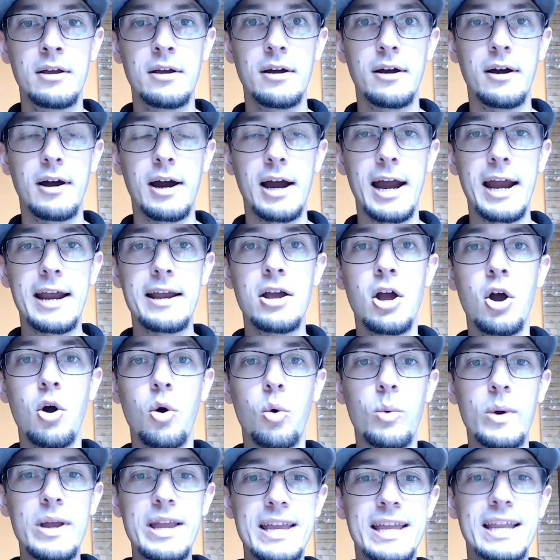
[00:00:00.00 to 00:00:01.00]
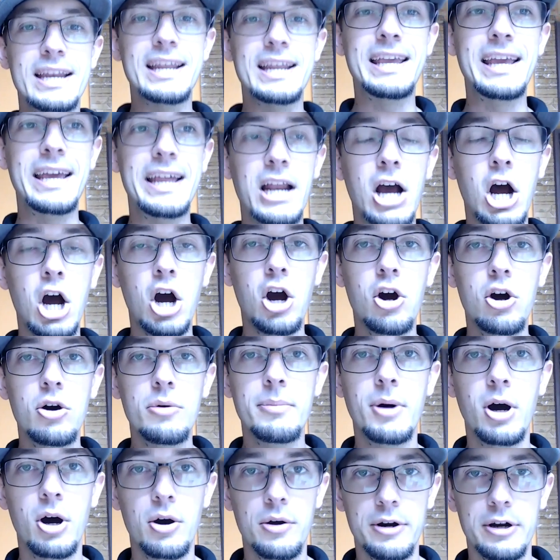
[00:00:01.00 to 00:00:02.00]
all right? We can get
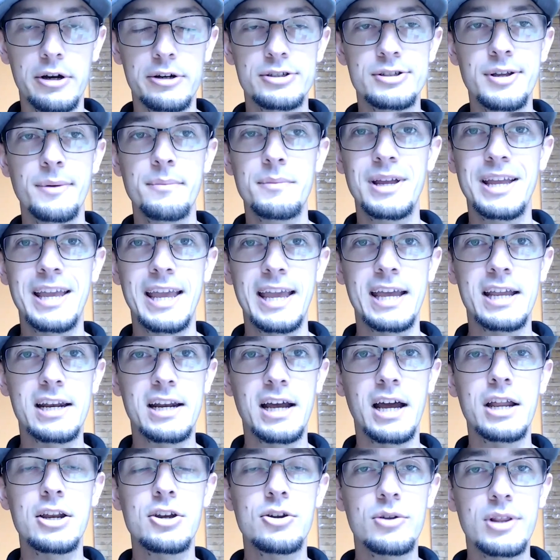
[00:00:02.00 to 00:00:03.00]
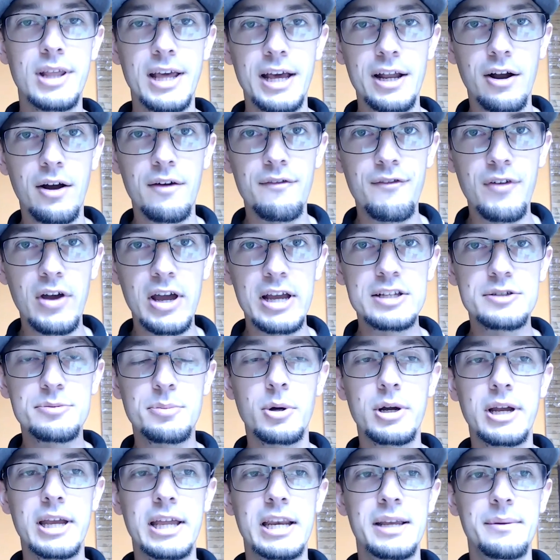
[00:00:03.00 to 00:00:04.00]
homeowners, cannot do that on
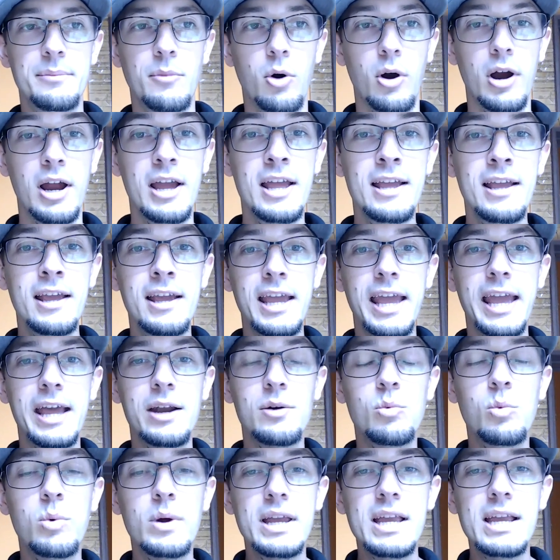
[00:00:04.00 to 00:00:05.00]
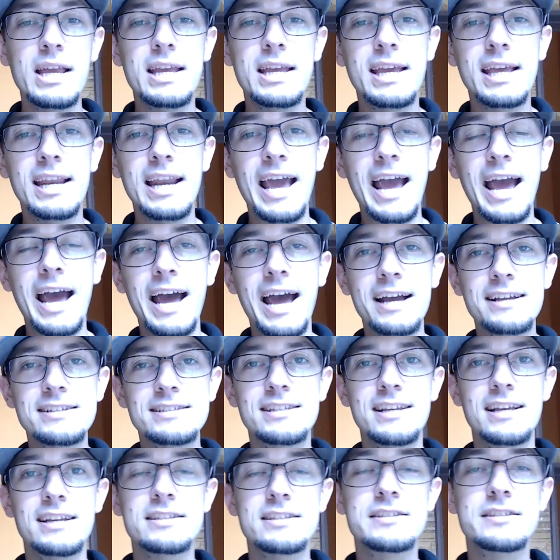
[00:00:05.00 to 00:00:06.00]
Facebook anymore. And we can
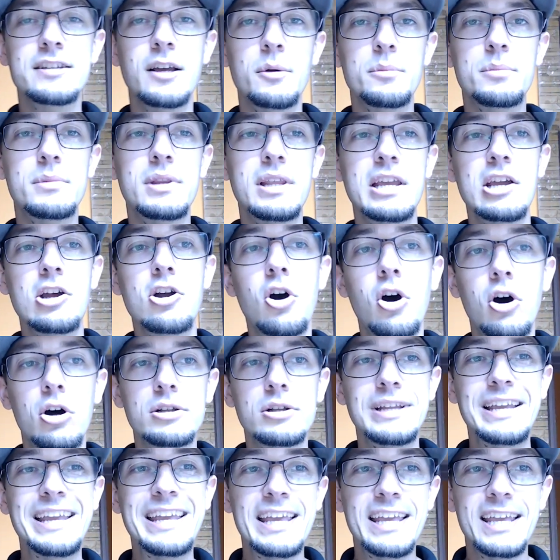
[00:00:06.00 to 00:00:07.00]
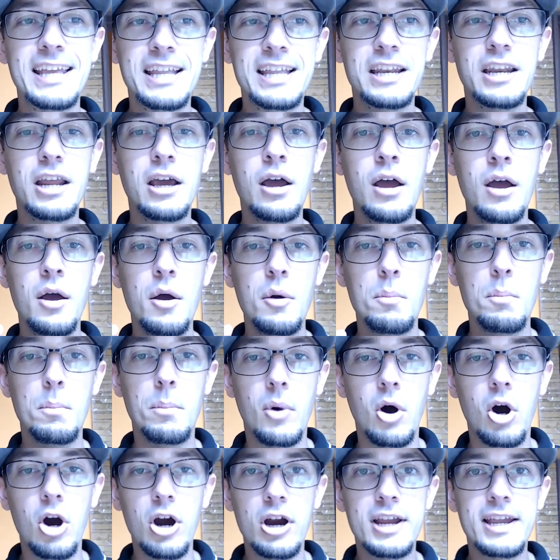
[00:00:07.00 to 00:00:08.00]
access something called
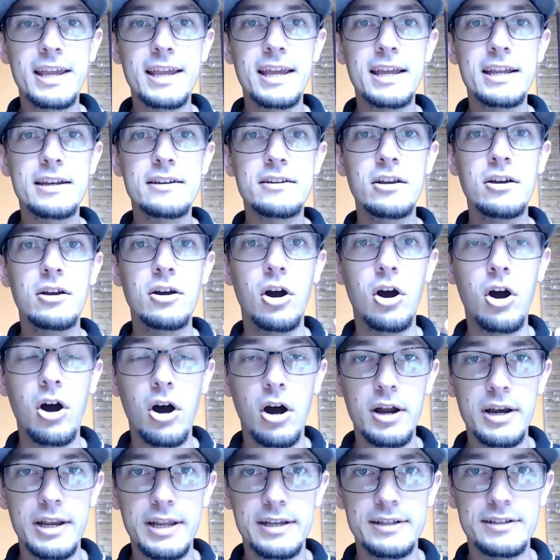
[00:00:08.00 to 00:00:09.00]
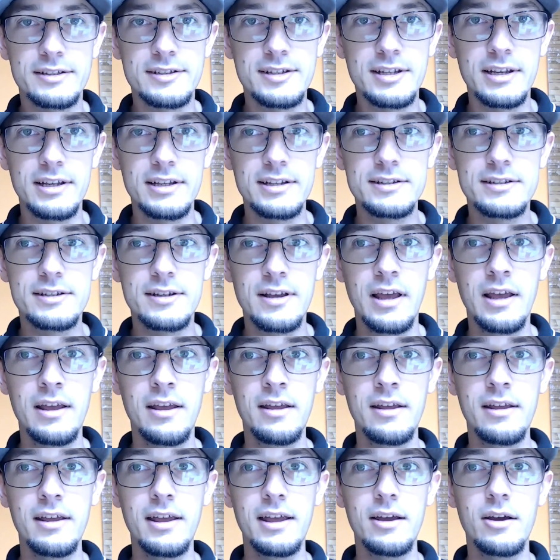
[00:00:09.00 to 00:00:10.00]
in-market audiences.
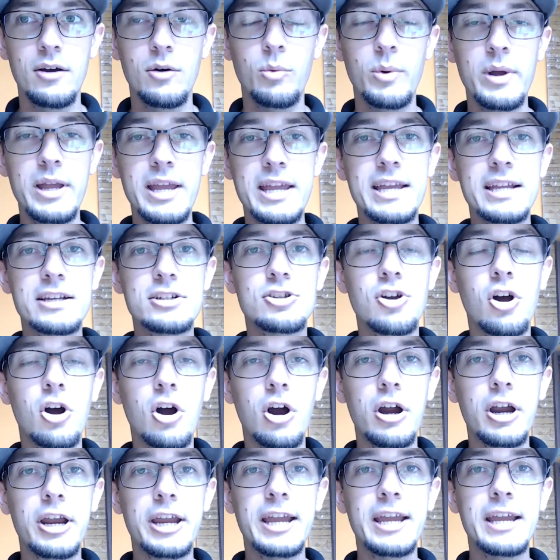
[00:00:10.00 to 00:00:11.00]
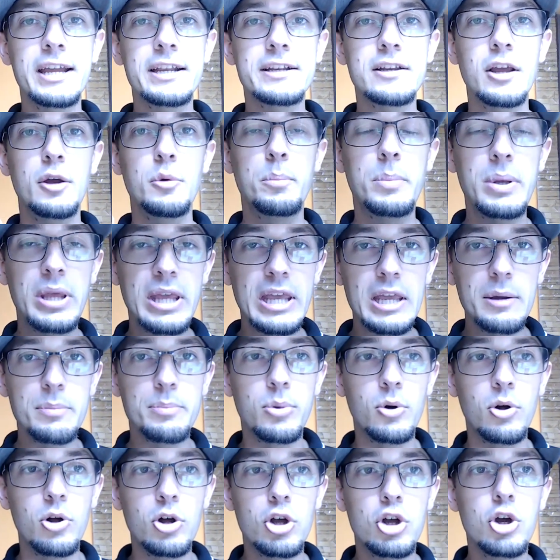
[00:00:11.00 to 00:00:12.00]
We can target
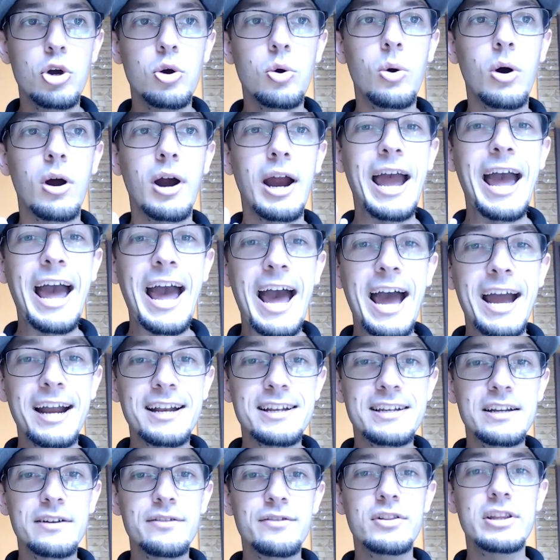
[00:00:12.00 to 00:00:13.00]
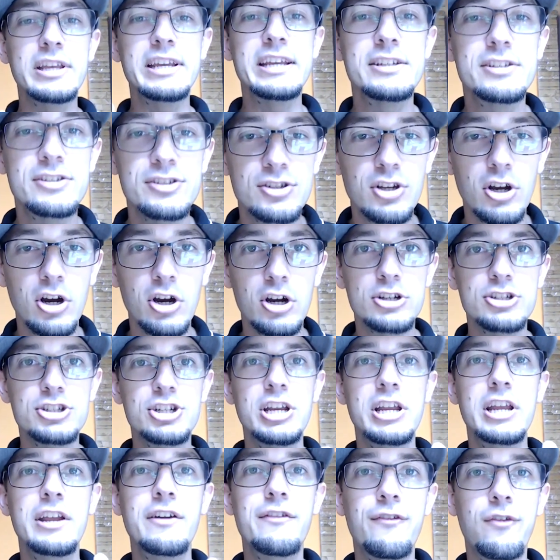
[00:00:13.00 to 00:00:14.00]
people who are actively
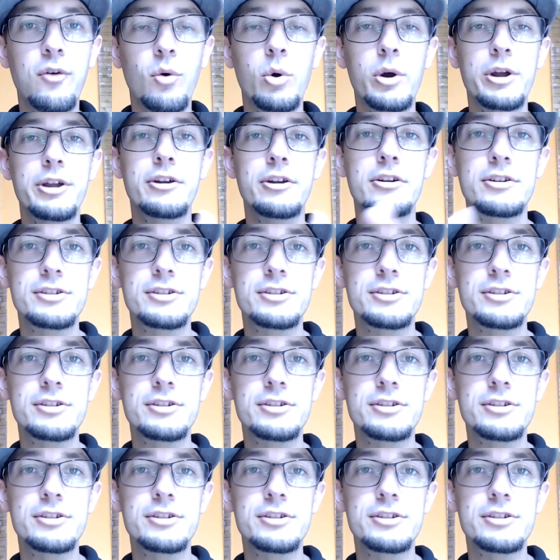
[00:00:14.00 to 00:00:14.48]
searching for your